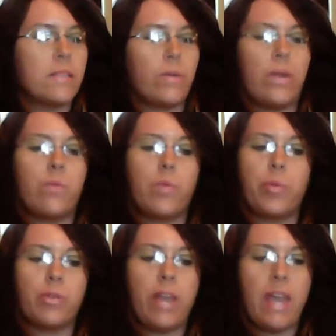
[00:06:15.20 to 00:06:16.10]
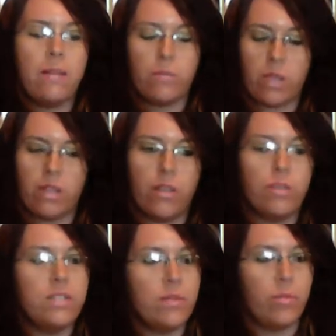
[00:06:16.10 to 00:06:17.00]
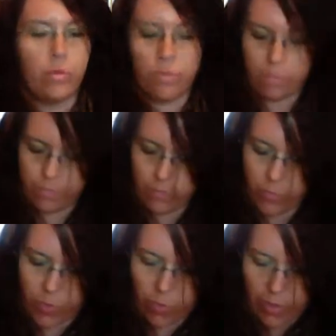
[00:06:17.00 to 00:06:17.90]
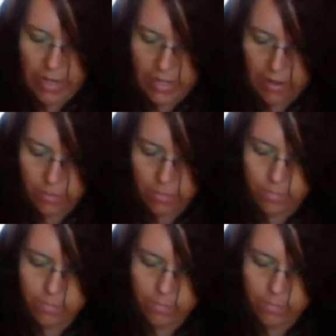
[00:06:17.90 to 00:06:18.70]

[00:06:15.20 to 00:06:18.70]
So, and with Burlette, another symbol we will write down.